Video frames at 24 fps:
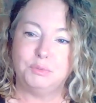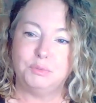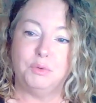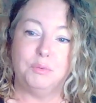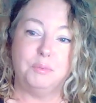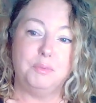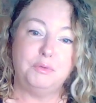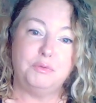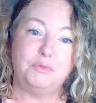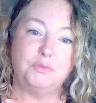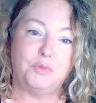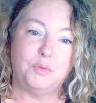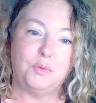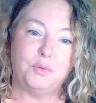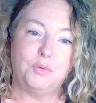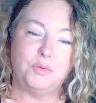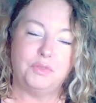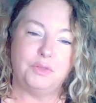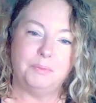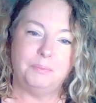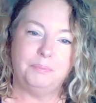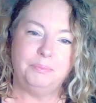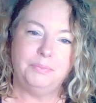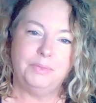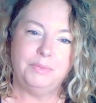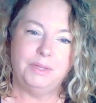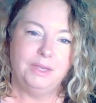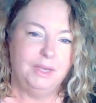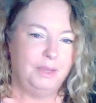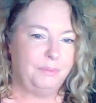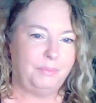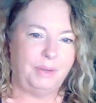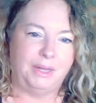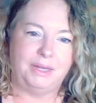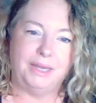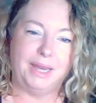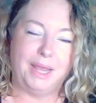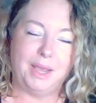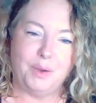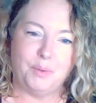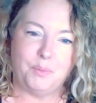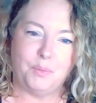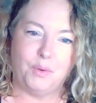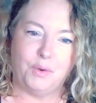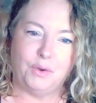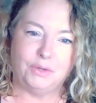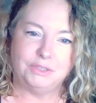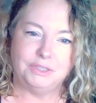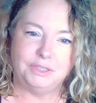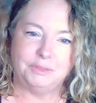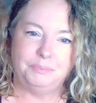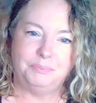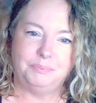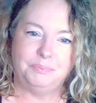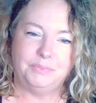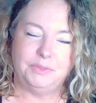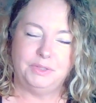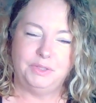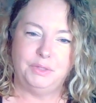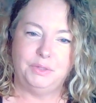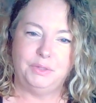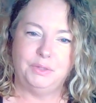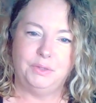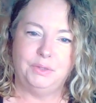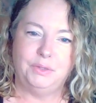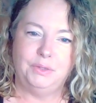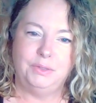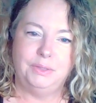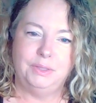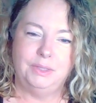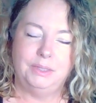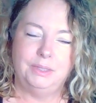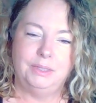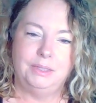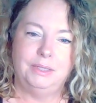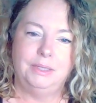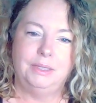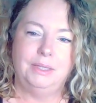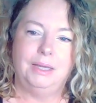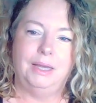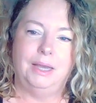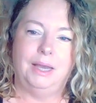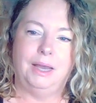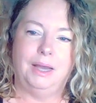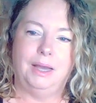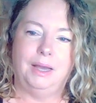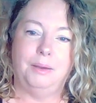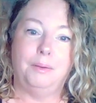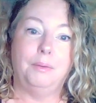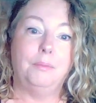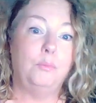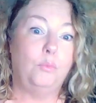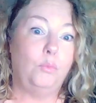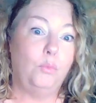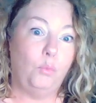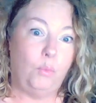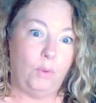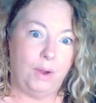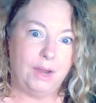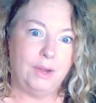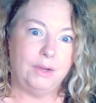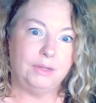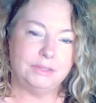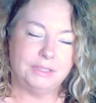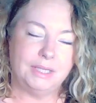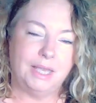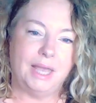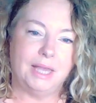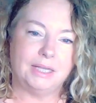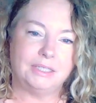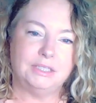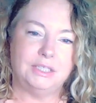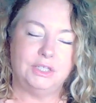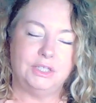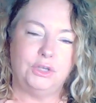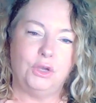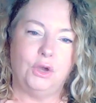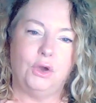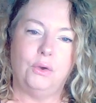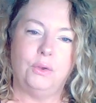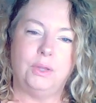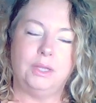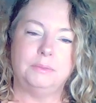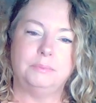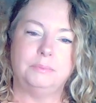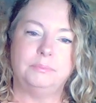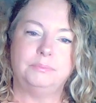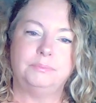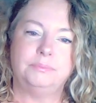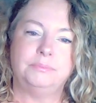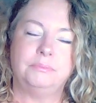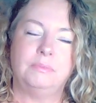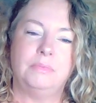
the woman before them, but now what? You know, uh, where is it actually going?